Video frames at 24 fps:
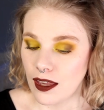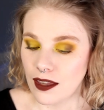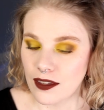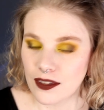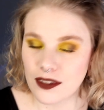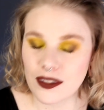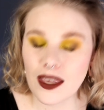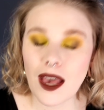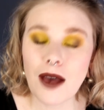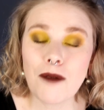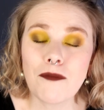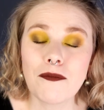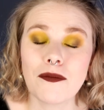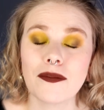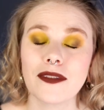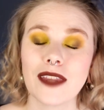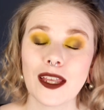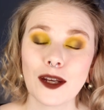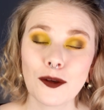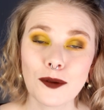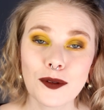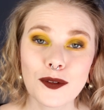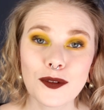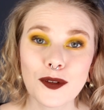So yeah,
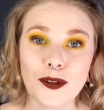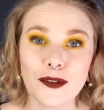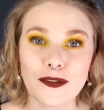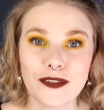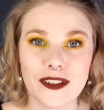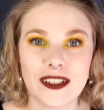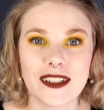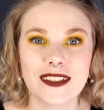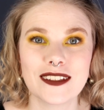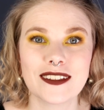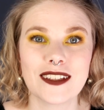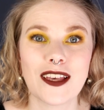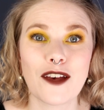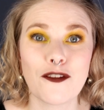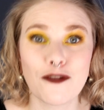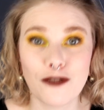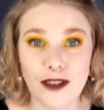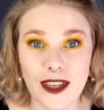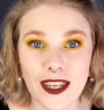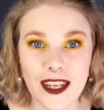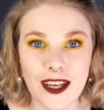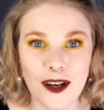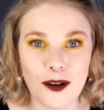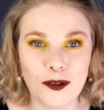that was all for this
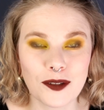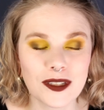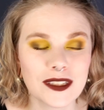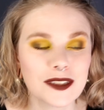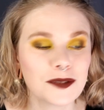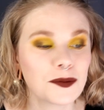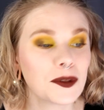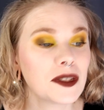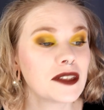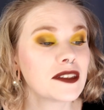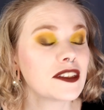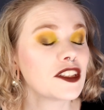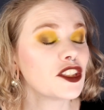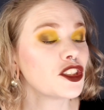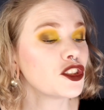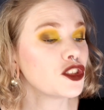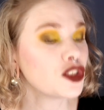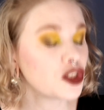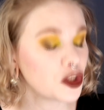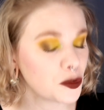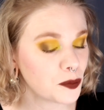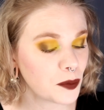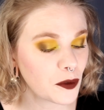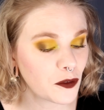video. It went
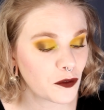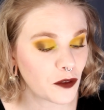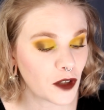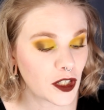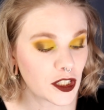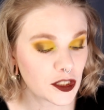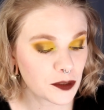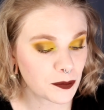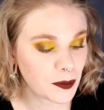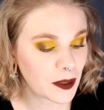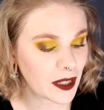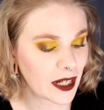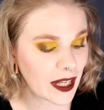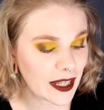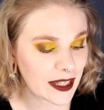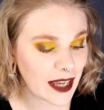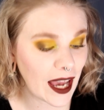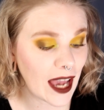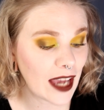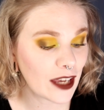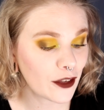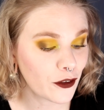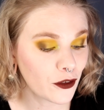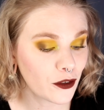super fast, but like
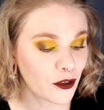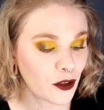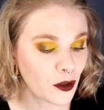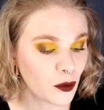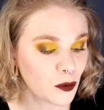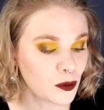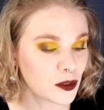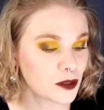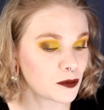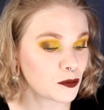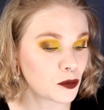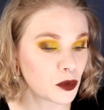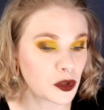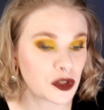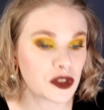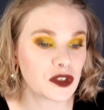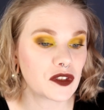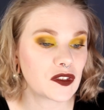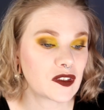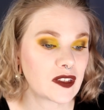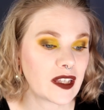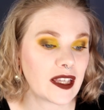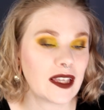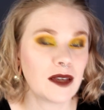I don't know what more to
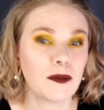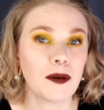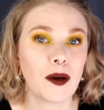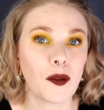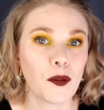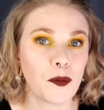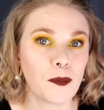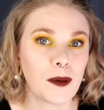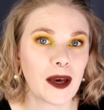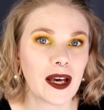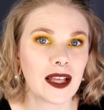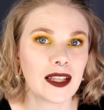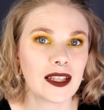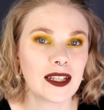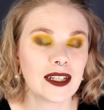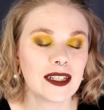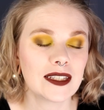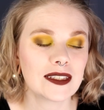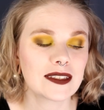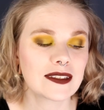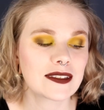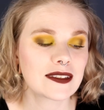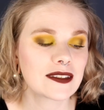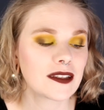say about
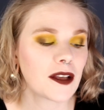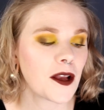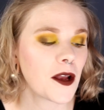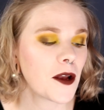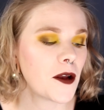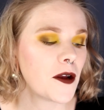palettes.